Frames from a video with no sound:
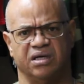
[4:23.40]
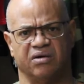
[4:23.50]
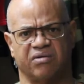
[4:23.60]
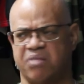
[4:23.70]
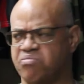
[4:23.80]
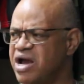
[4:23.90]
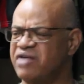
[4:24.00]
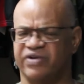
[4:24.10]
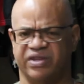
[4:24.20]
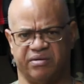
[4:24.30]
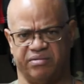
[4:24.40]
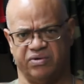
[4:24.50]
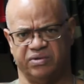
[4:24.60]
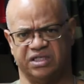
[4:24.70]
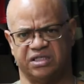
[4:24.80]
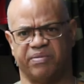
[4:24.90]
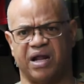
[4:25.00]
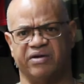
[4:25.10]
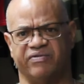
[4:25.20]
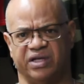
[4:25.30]
Okay, pray for them who
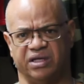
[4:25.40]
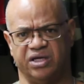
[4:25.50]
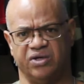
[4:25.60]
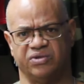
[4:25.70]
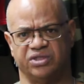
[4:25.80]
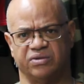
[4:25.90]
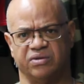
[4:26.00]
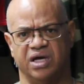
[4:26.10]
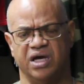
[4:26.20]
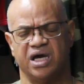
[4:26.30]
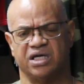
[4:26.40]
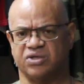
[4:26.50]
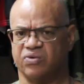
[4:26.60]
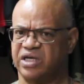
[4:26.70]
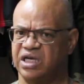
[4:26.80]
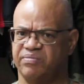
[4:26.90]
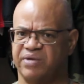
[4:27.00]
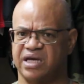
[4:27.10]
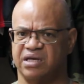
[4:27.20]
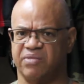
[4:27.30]
despitefully use you. And so
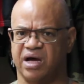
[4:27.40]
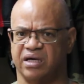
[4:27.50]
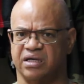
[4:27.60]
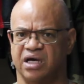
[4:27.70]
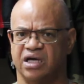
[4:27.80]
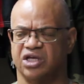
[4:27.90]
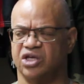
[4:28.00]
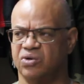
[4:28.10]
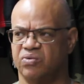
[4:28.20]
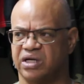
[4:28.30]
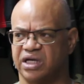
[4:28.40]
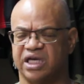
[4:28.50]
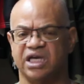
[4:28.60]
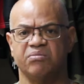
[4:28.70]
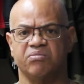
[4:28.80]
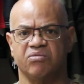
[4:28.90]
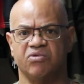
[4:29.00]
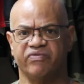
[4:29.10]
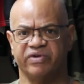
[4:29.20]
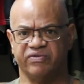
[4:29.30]
keep that in mind. You want to keep
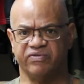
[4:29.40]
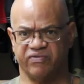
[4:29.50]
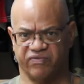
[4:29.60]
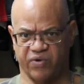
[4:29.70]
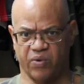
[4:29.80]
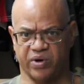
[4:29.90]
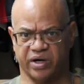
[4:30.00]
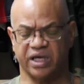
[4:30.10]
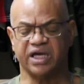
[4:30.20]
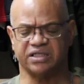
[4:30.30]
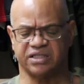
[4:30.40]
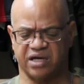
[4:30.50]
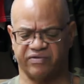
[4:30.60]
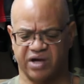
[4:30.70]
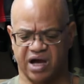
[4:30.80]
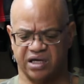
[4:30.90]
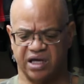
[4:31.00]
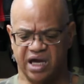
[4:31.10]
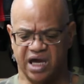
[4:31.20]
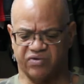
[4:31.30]
moving forward inside of God.
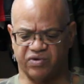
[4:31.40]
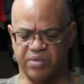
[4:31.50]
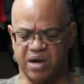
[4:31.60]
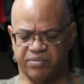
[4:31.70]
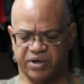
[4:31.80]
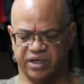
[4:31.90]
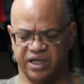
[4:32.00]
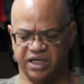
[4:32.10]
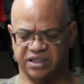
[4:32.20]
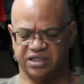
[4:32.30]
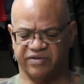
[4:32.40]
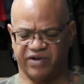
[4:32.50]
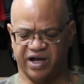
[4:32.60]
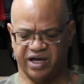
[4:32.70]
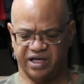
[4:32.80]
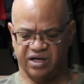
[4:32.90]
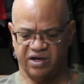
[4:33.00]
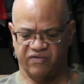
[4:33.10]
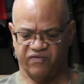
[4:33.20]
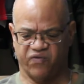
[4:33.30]
And remember, His divine
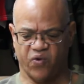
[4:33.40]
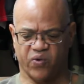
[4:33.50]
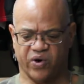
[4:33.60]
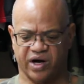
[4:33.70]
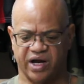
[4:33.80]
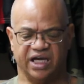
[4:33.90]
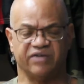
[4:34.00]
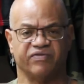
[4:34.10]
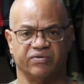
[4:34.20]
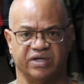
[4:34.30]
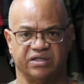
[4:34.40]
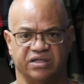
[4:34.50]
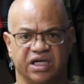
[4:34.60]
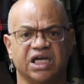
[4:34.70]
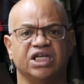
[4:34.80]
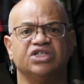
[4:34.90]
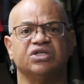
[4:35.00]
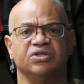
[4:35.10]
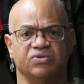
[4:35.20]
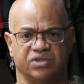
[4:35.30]
forgetfulness. He
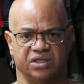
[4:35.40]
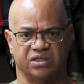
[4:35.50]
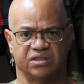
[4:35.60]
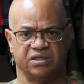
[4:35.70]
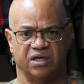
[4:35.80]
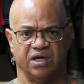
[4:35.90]
chooses.